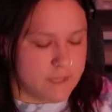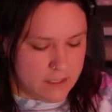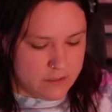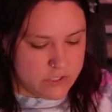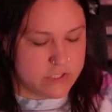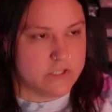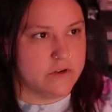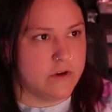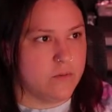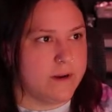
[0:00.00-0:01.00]
Just so
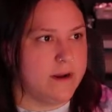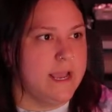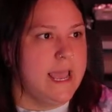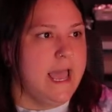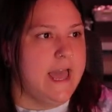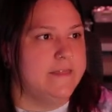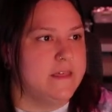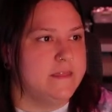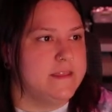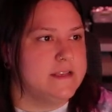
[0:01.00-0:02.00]
you're aware. And
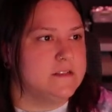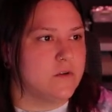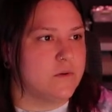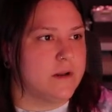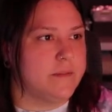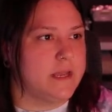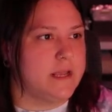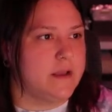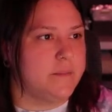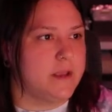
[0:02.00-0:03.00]
then these are what I'm
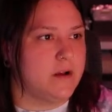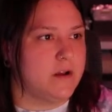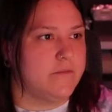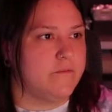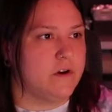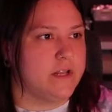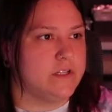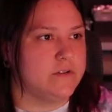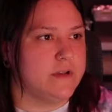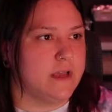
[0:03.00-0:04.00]
hitting up here. Convert it
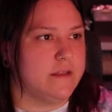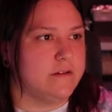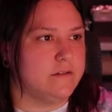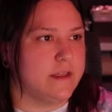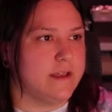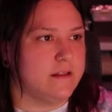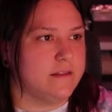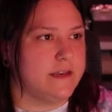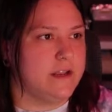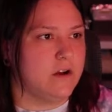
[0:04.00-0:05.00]
to either like a
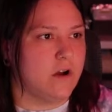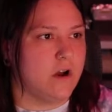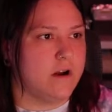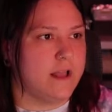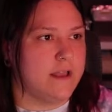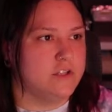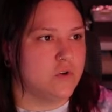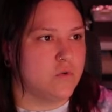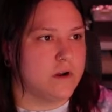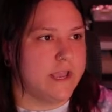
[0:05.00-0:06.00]
linear, a hard edge,
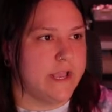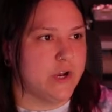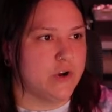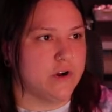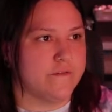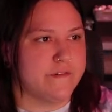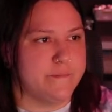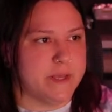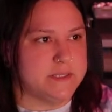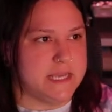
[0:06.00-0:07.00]
or a curved
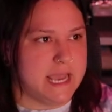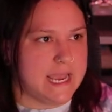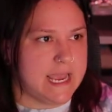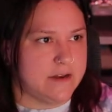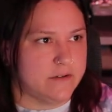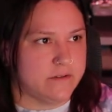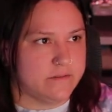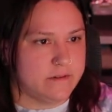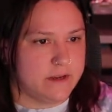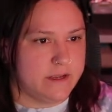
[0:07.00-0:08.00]
Bezier handle,
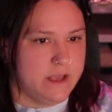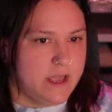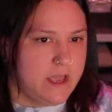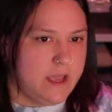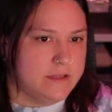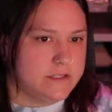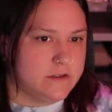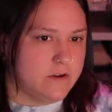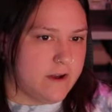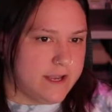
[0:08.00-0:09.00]
right? And
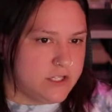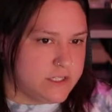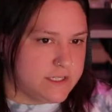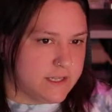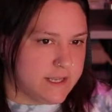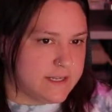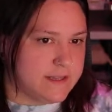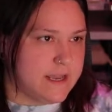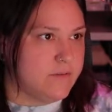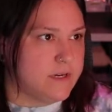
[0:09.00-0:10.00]
so I just selected
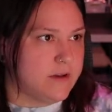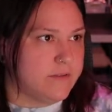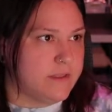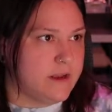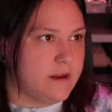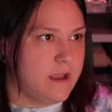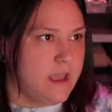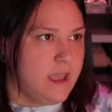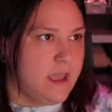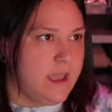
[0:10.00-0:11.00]
that one down there,
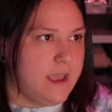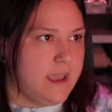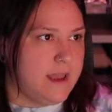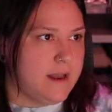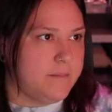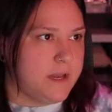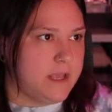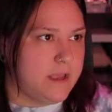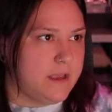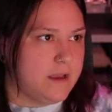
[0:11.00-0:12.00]
and I'm going to
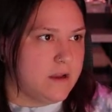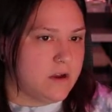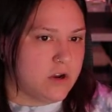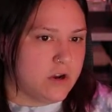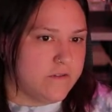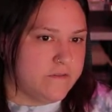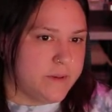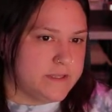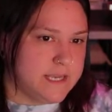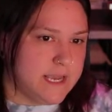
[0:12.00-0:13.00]
hit curved
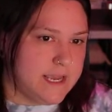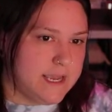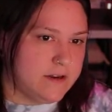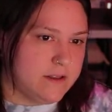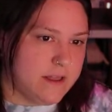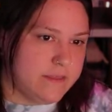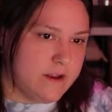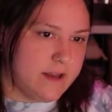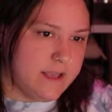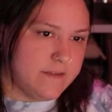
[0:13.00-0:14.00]
Bezier handle on there,
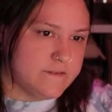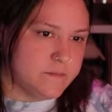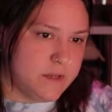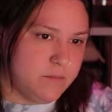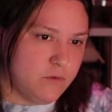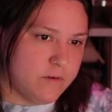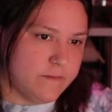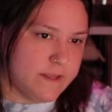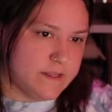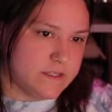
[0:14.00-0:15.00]
and it gives me more of
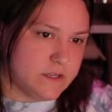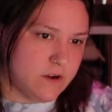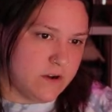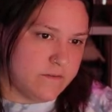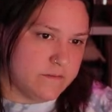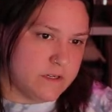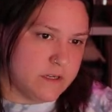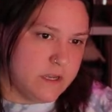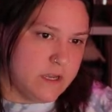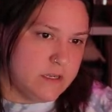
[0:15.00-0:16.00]
like this curved
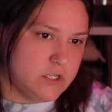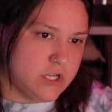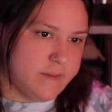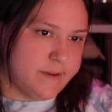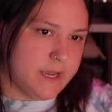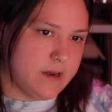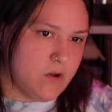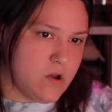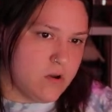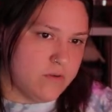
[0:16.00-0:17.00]
shape. It kind of
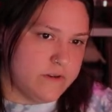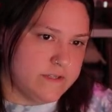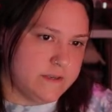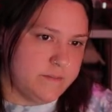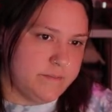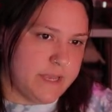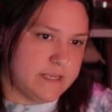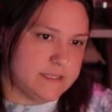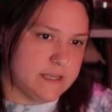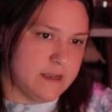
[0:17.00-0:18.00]
auto does it
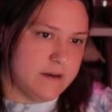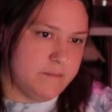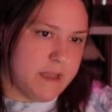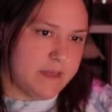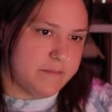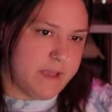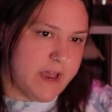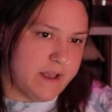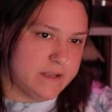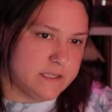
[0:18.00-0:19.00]
based on
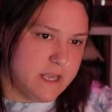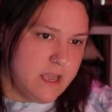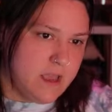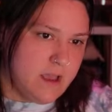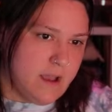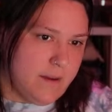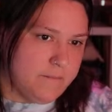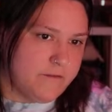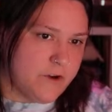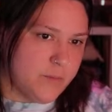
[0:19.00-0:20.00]
mathematics,
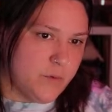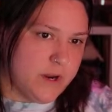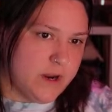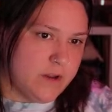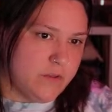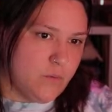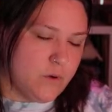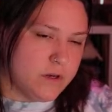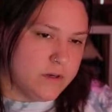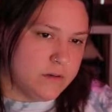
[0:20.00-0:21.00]
from where the
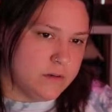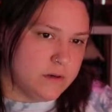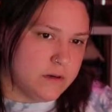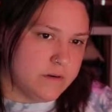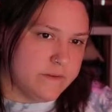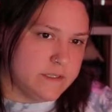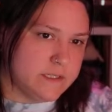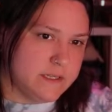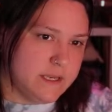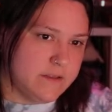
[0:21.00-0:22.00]
one curve is
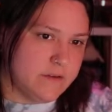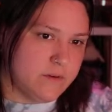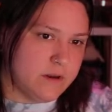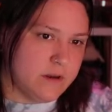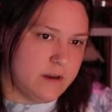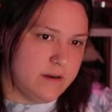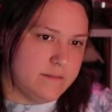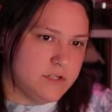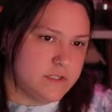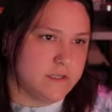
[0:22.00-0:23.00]
to the other one. And
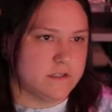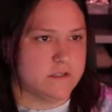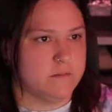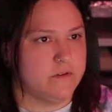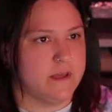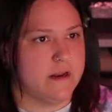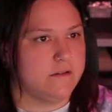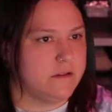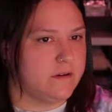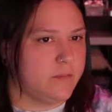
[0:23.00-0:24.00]
I'm just going to smooth that out
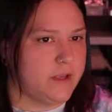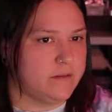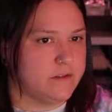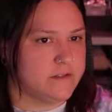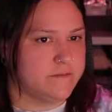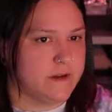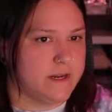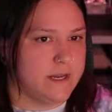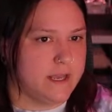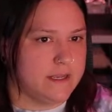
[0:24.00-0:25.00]
a little bit. Looks very
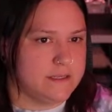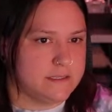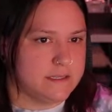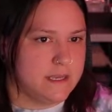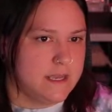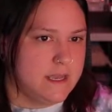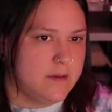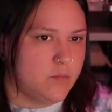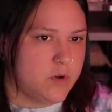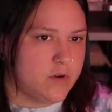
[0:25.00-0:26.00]
nice.
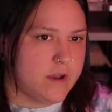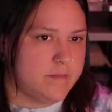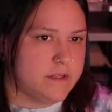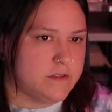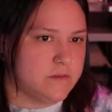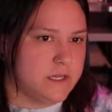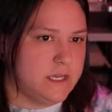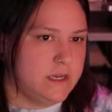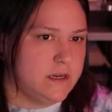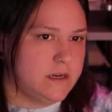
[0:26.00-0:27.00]
I'm going to grab this one
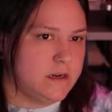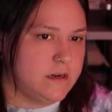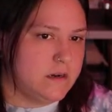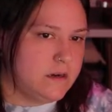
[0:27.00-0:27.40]
here.